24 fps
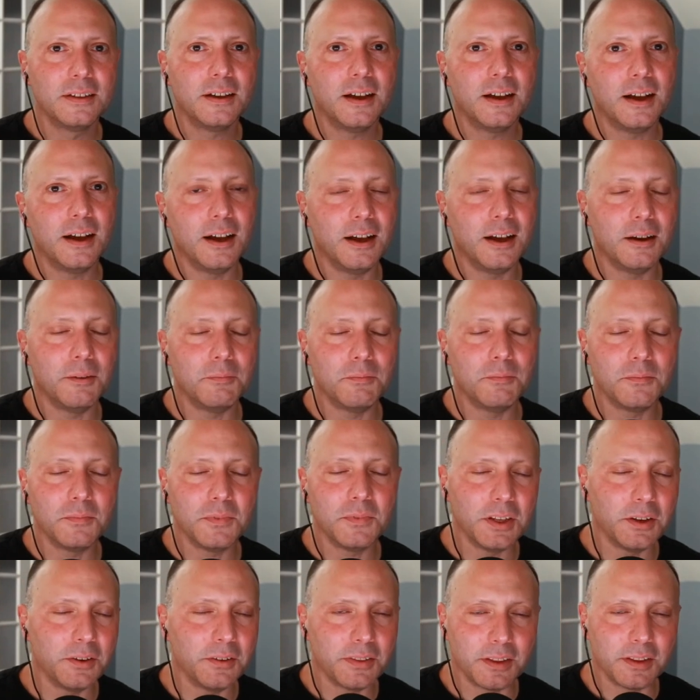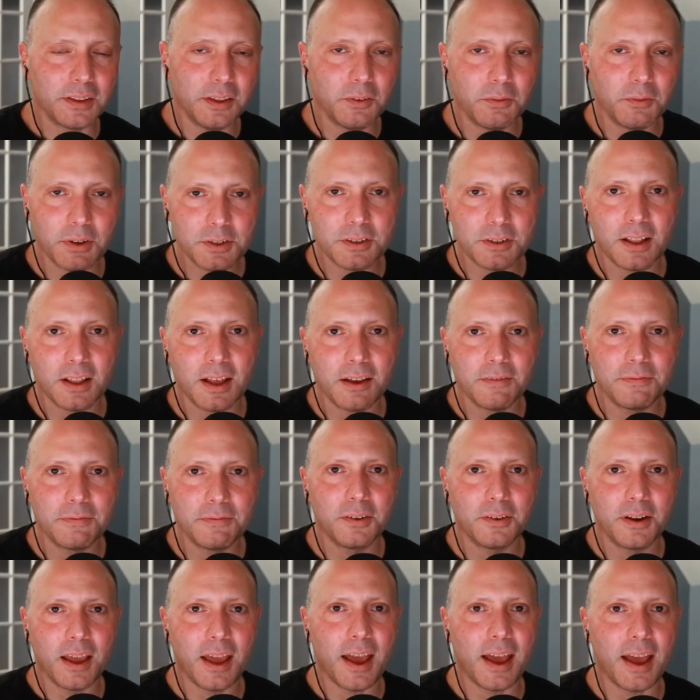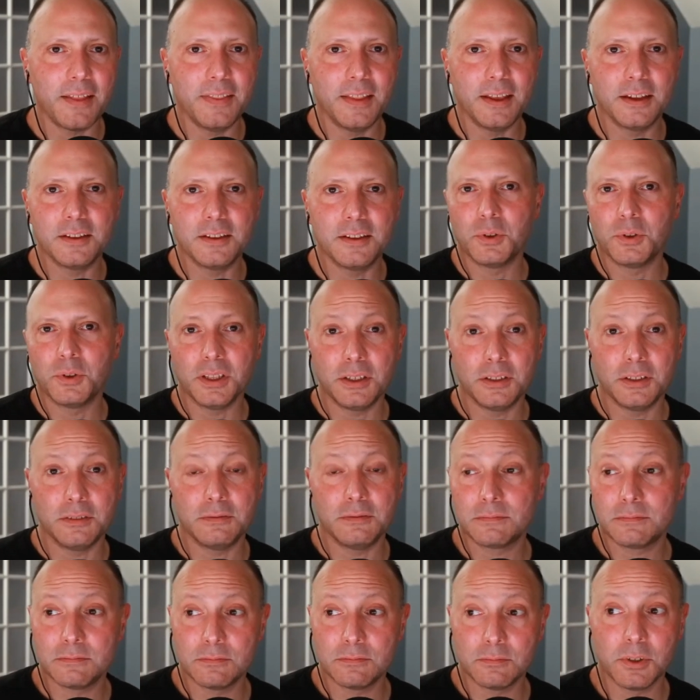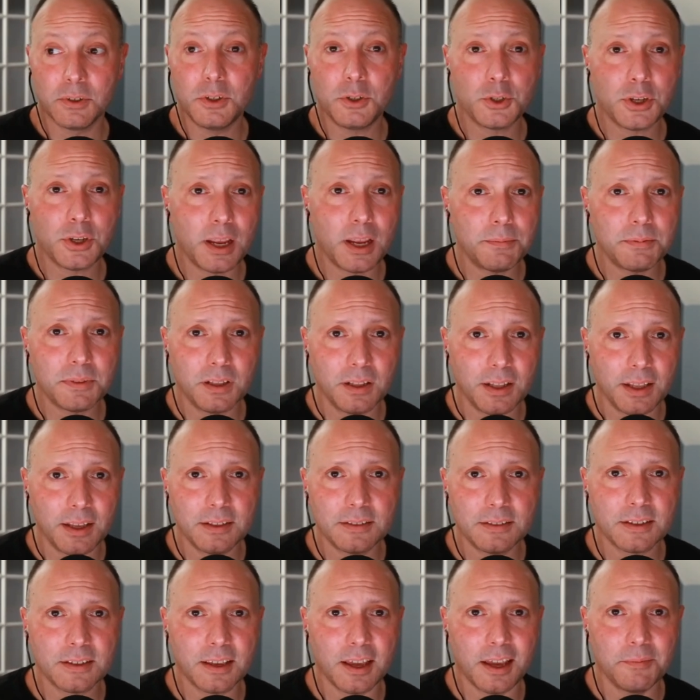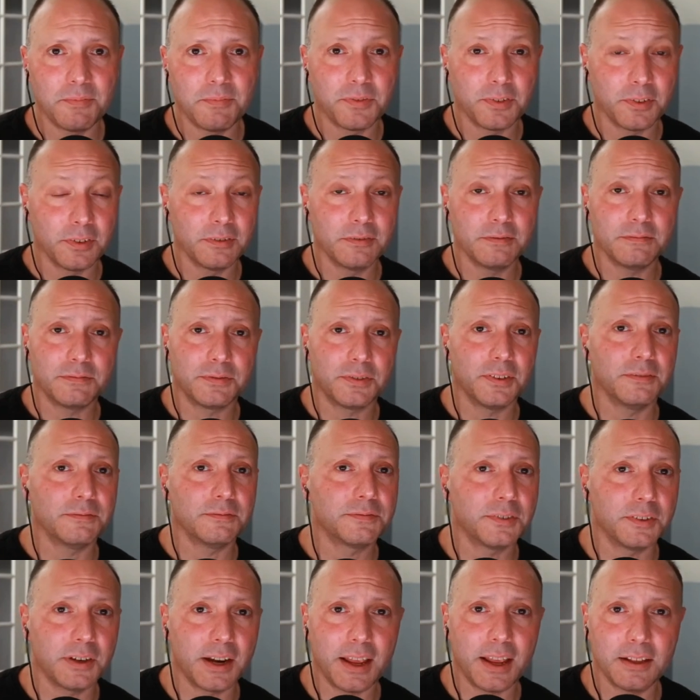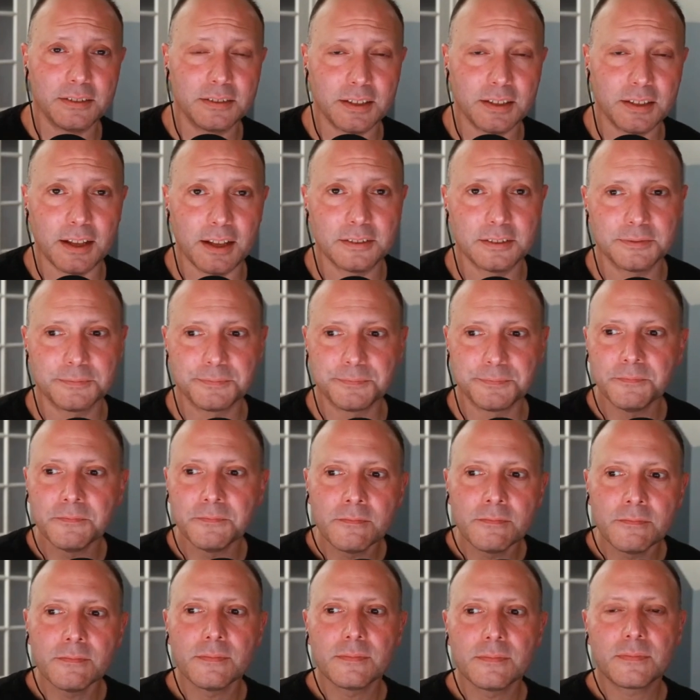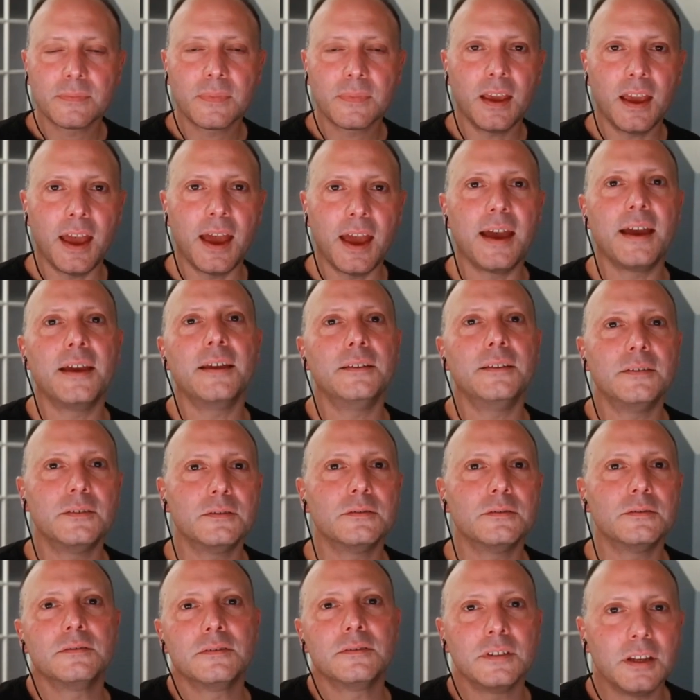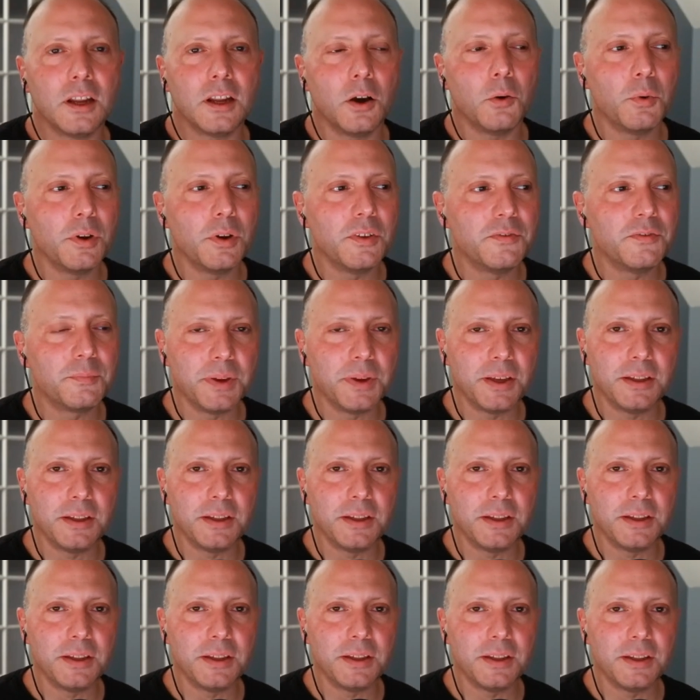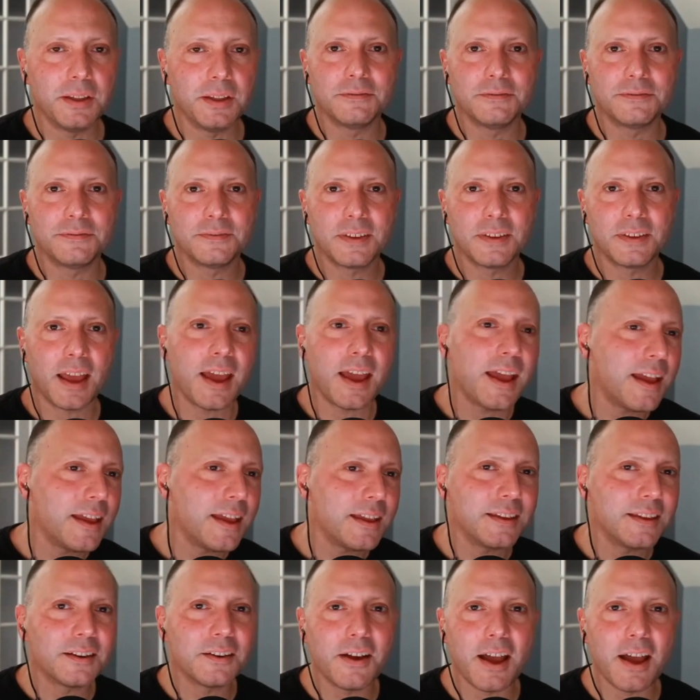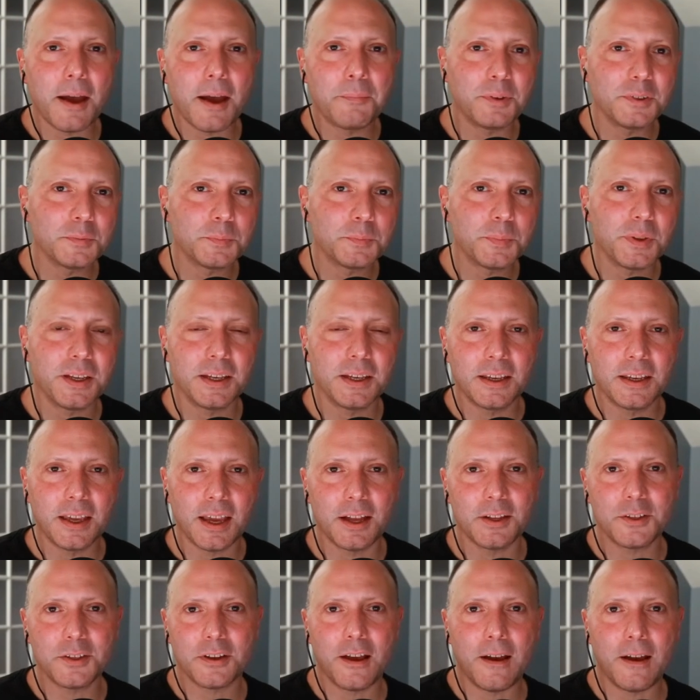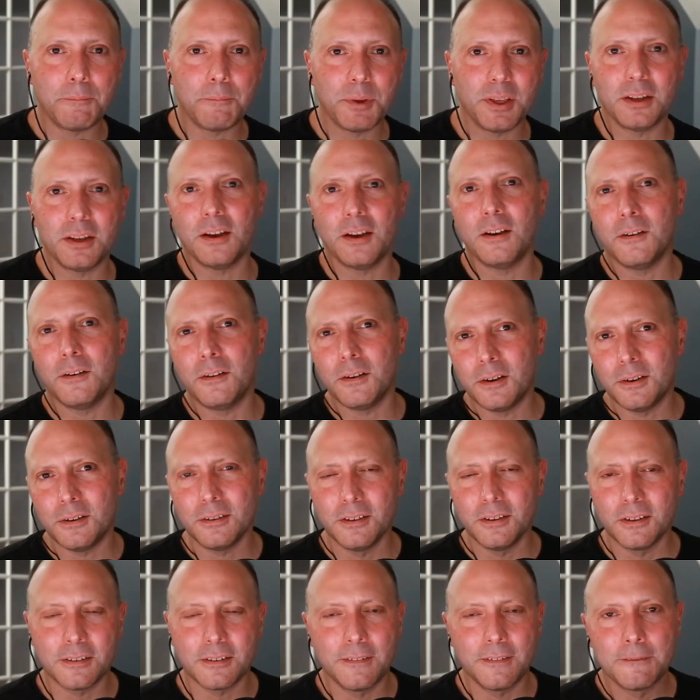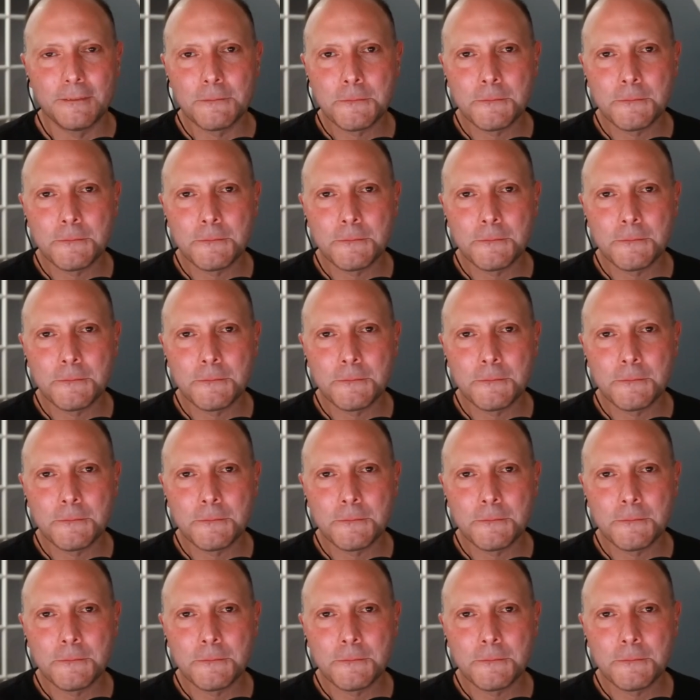um, you know, that the original iPhone had that really reshaped the landscape for for for handsets. And you know, we've been sort of, hey, you know, Apple's playing catch up. You know, oh look,